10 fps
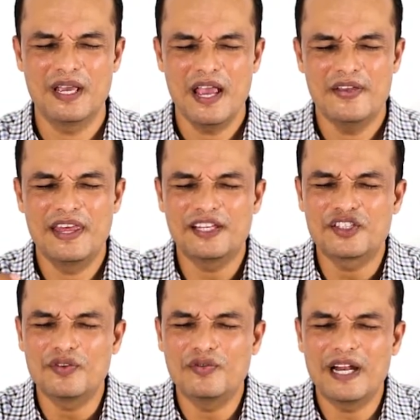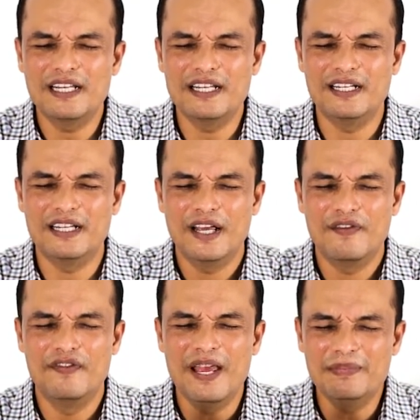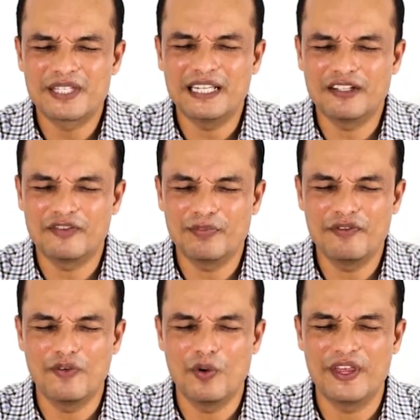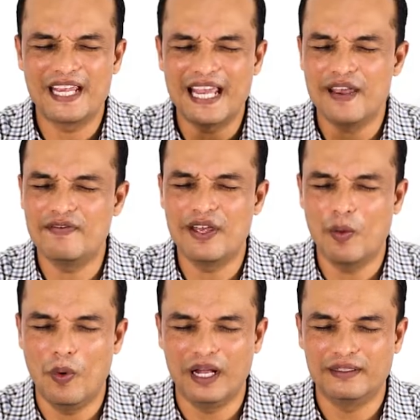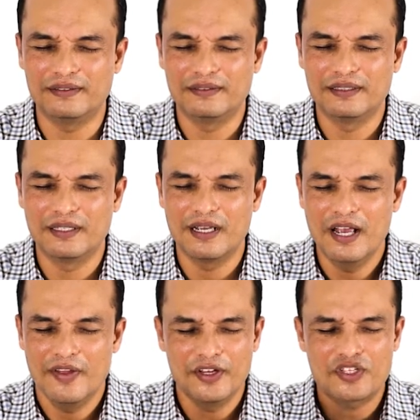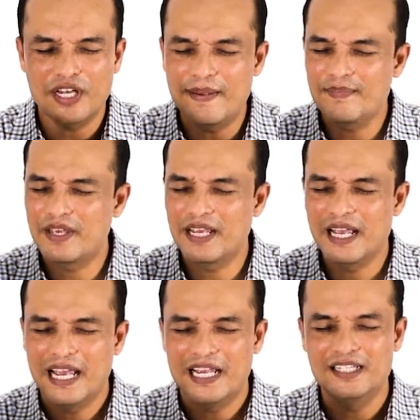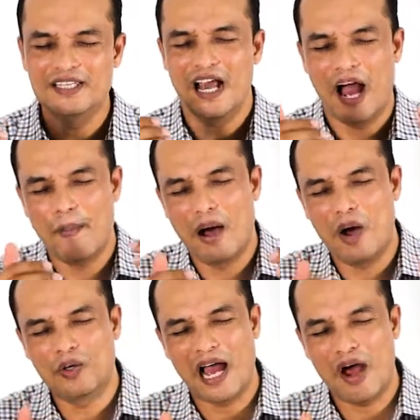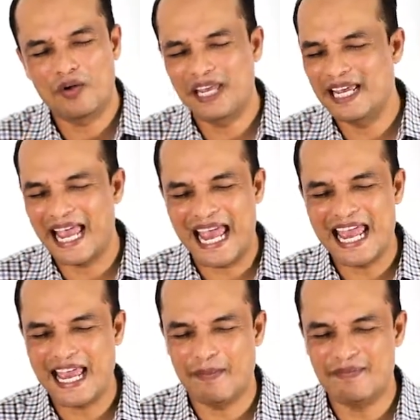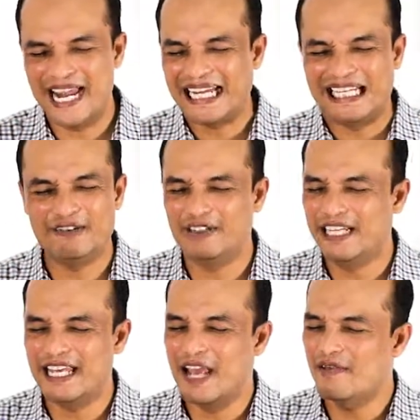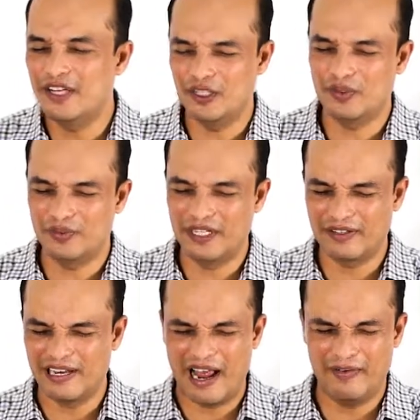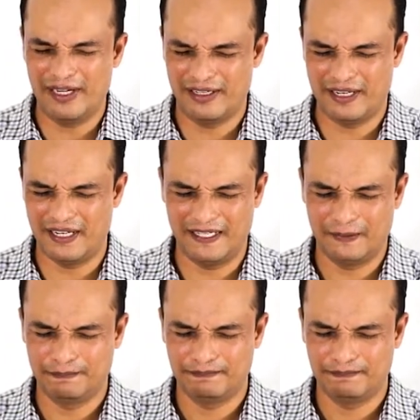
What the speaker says: They surrendered themselves before they gave their wealth. The same thing is about how King Ahab negatively gave in to the tyrant king.